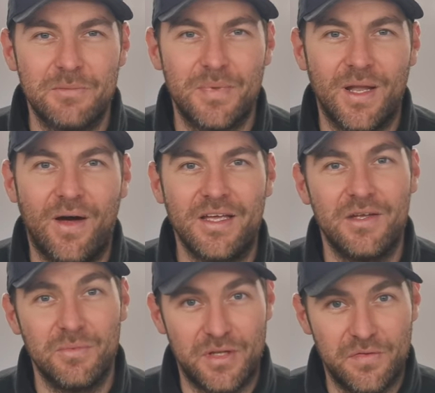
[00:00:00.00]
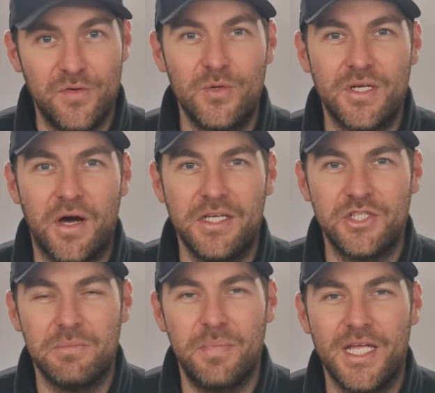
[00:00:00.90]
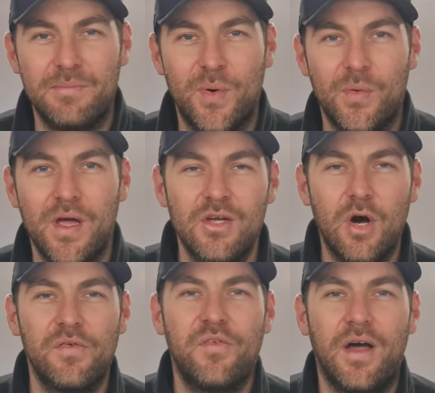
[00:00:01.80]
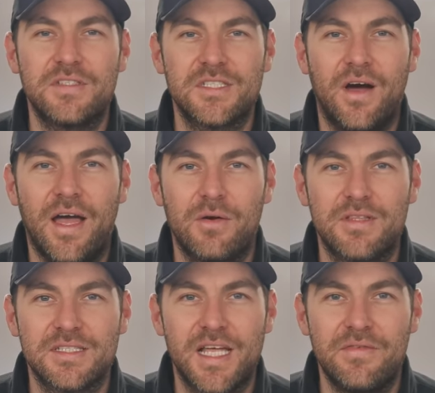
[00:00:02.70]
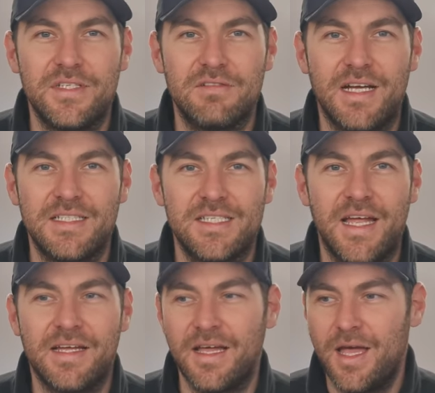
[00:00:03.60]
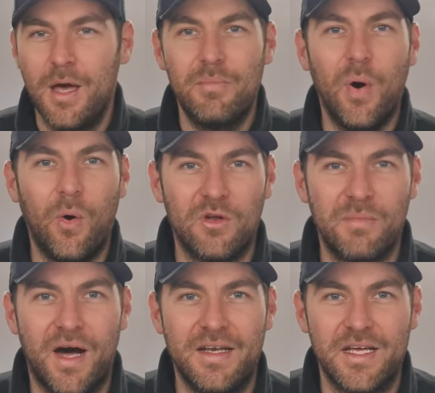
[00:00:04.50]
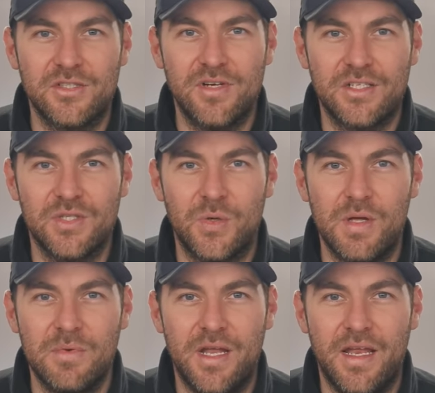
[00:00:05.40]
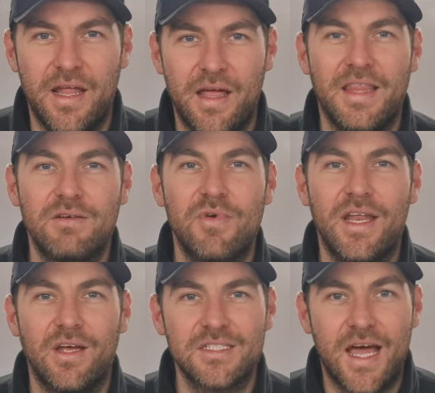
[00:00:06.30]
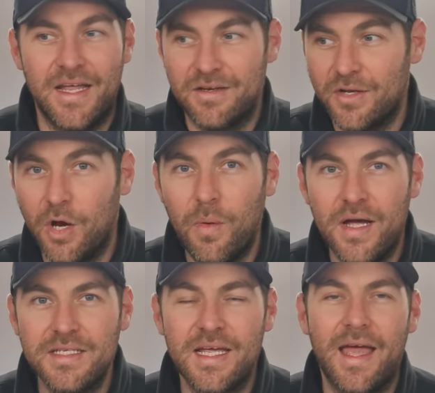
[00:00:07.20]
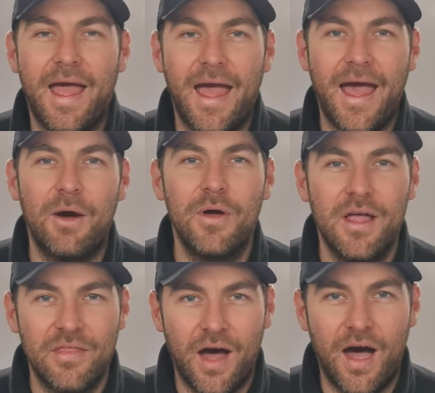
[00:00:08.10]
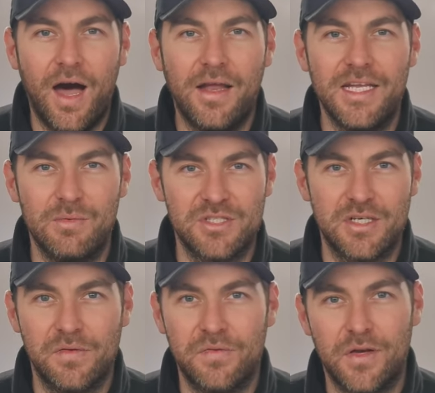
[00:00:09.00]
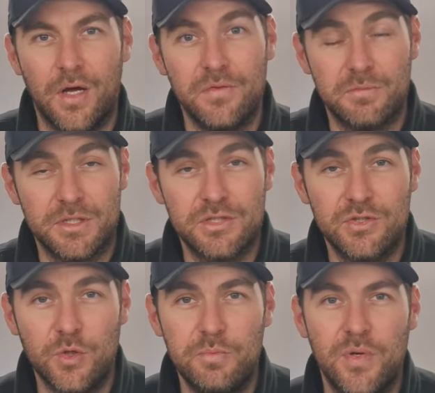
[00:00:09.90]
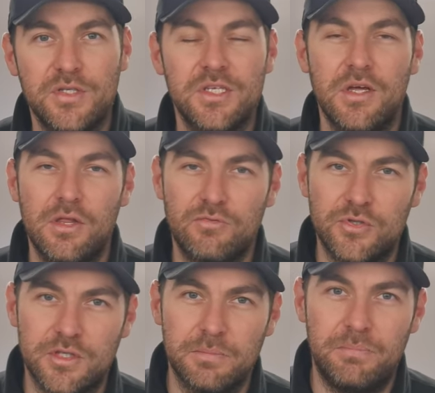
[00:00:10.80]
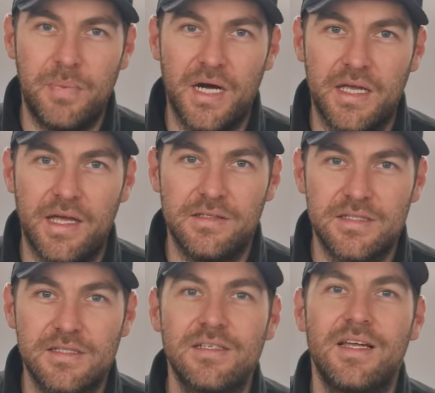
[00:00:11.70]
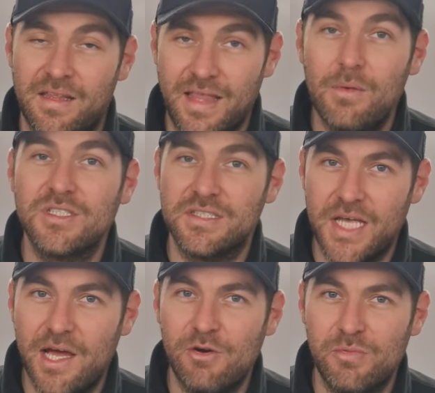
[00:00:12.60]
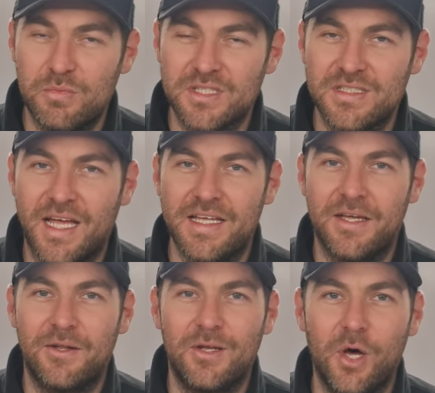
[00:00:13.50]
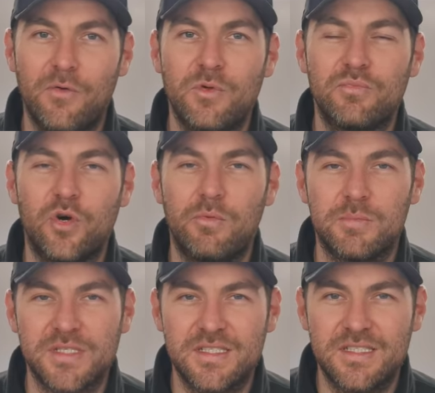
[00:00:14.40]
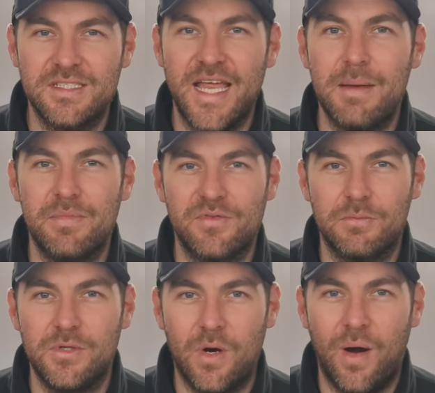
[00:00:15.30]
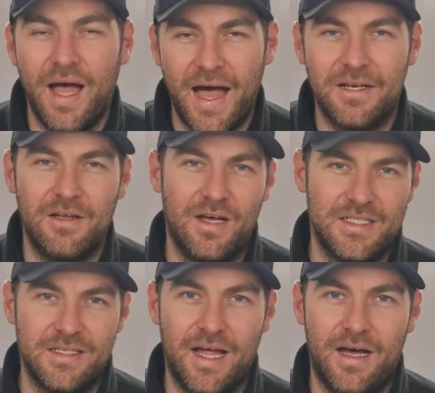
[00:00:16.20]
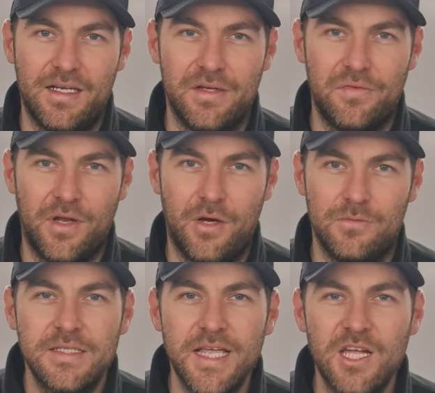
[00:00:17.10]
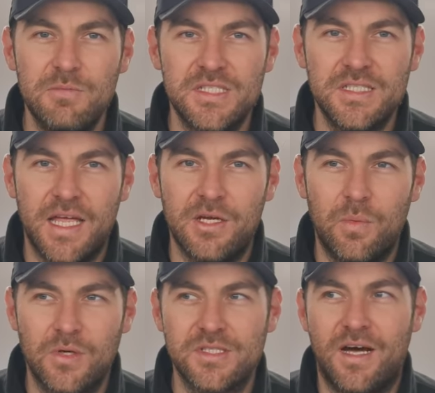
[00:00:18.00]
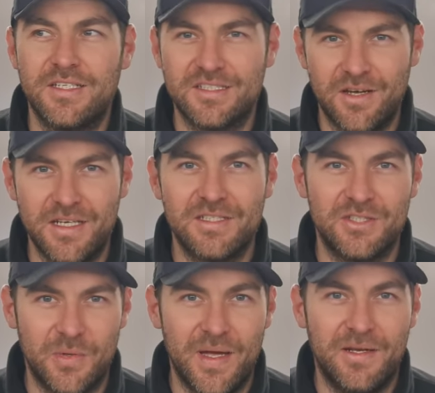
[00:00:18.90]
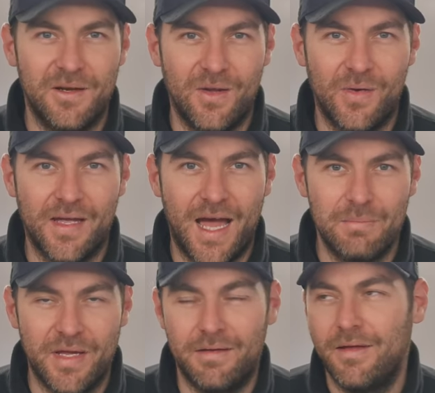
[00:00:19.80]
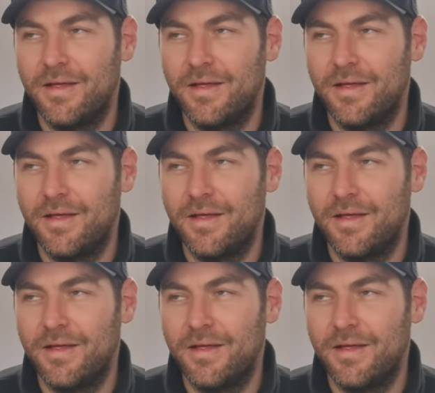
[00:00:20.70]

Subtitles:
compliant with the food hygiene people, got a 5-star health and safety rating, put all of my honey extraction equipment in it, and then realized I had no idea how the honey was going to flow from the supers through to the buckets. That was a terrible mistake, and a lot of the problems stemmed from not analyzing that honey flow. Second mistake was I decided to do it in a log cabin.